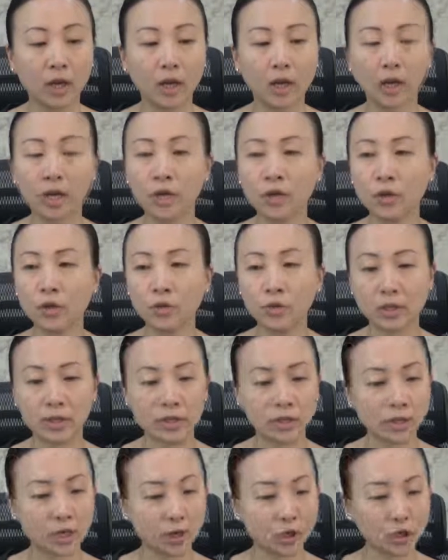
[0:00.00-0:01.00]
In your
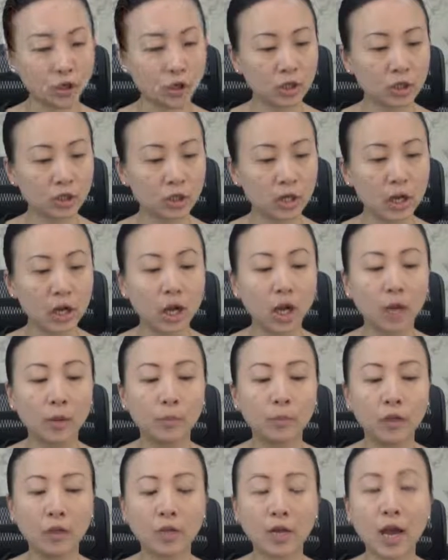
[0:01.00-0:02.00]
discussion,
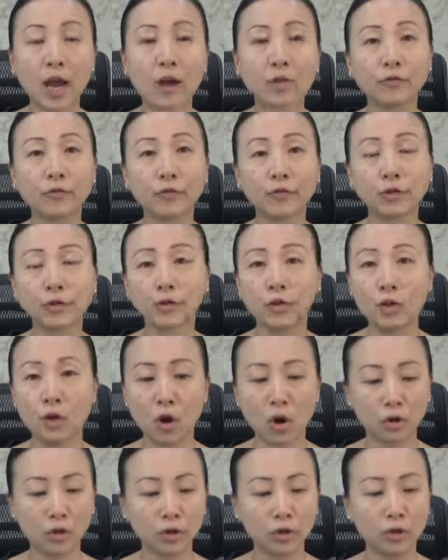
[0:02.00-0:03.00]
be careful
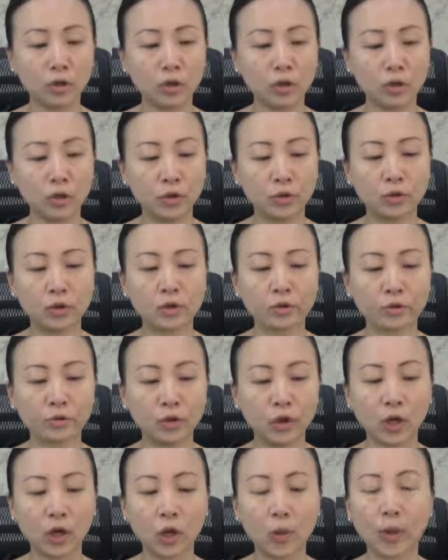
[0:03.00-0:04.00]
not to use the
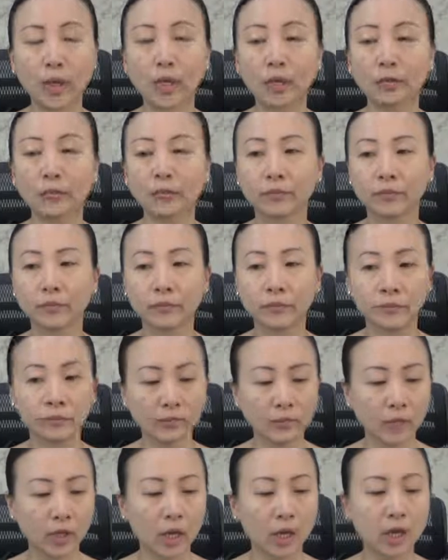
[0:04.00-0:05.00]
following:
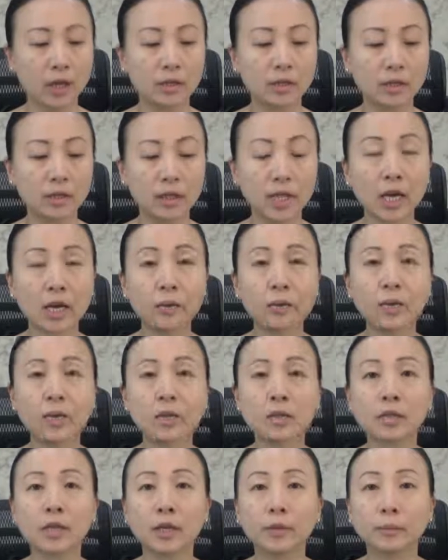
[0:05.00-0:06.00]

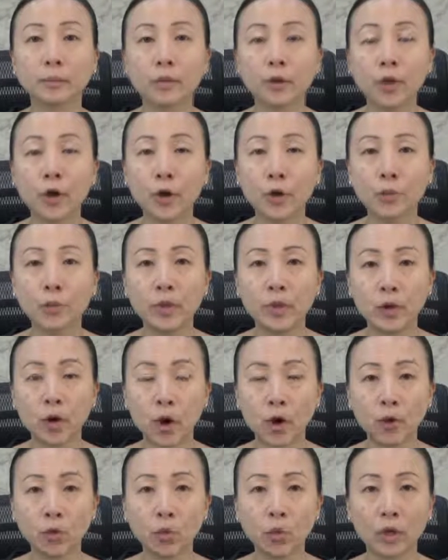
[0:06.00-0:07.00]
statements that go
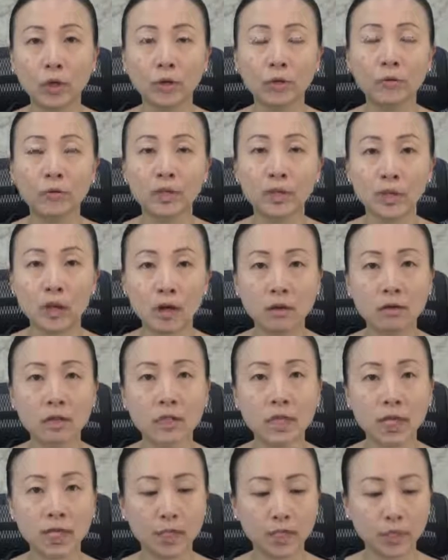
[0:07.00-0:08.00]
beyond what your results
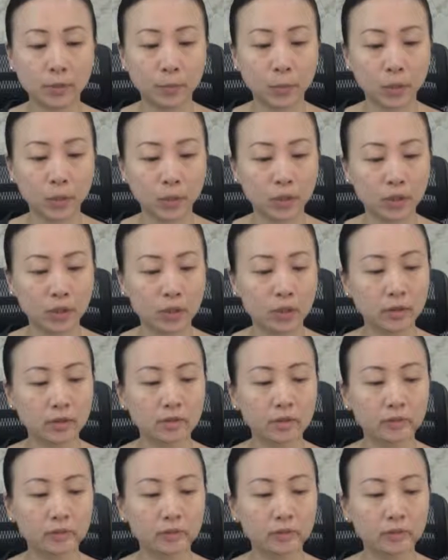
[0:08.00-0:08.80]
can support,